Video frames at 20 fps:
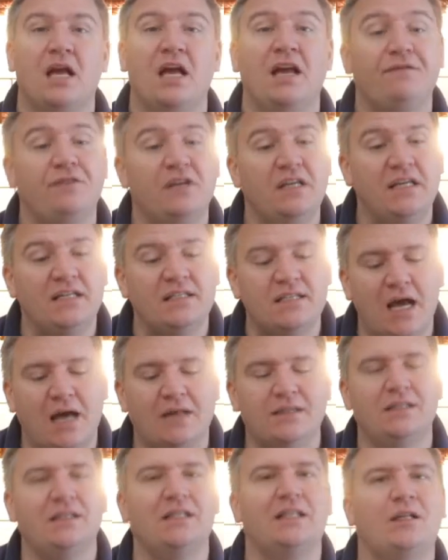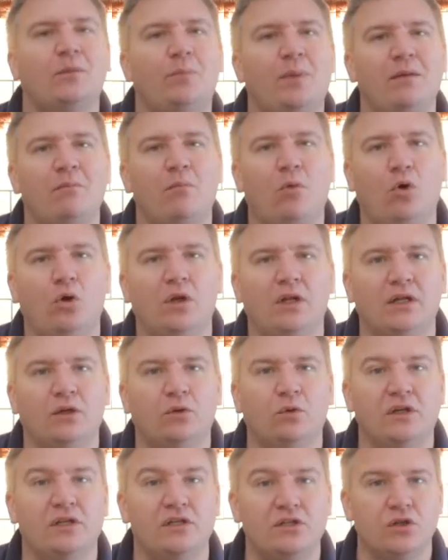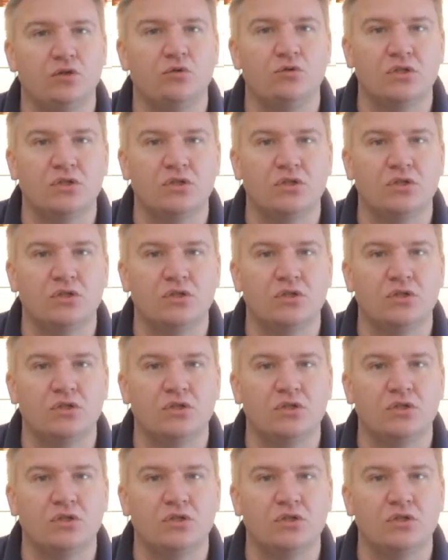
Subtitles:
If you need to add a little bit more liquid, do